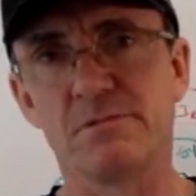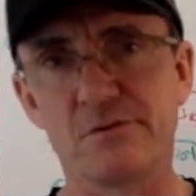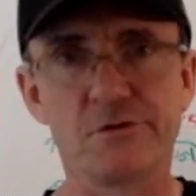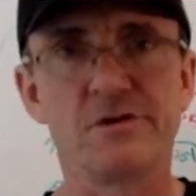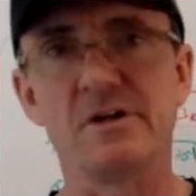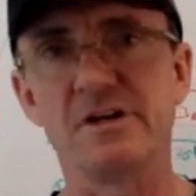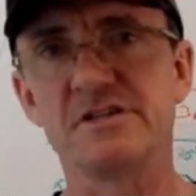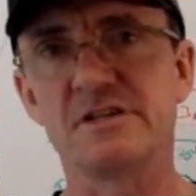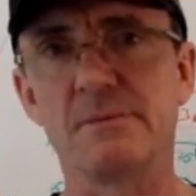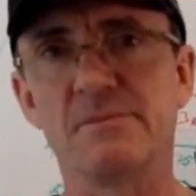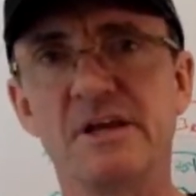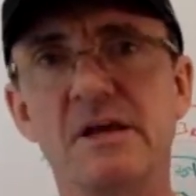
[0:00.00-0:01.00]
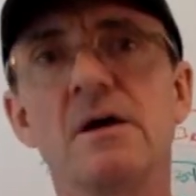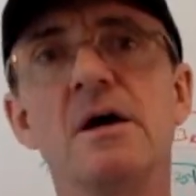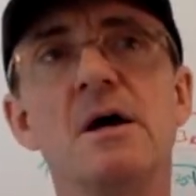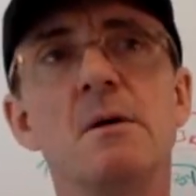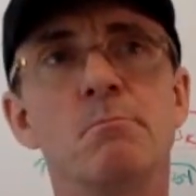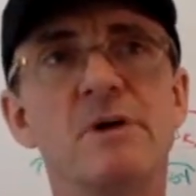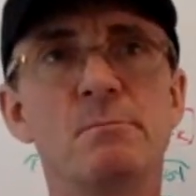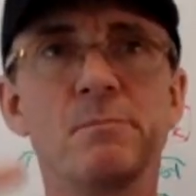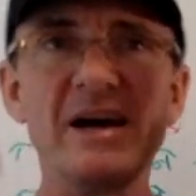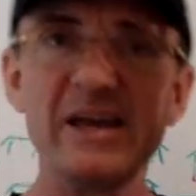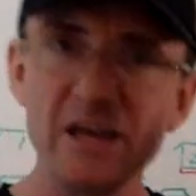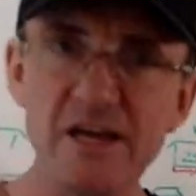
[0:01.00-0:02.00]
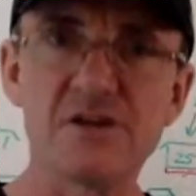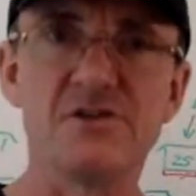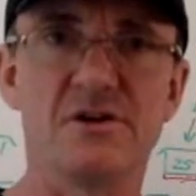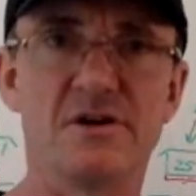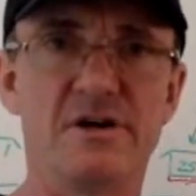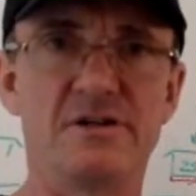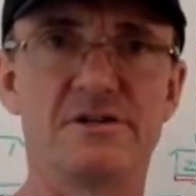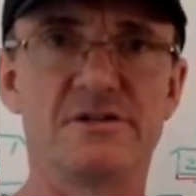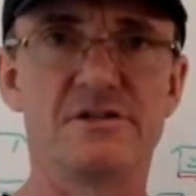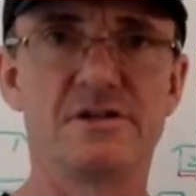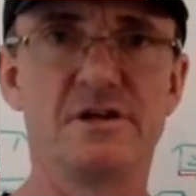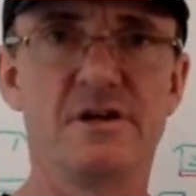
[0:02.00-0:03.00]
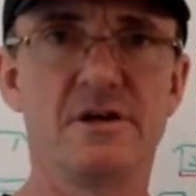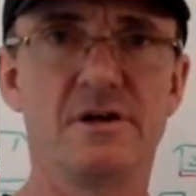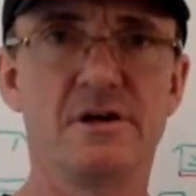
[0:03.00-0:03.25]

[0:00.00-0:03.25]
brutally something, but by ignorance,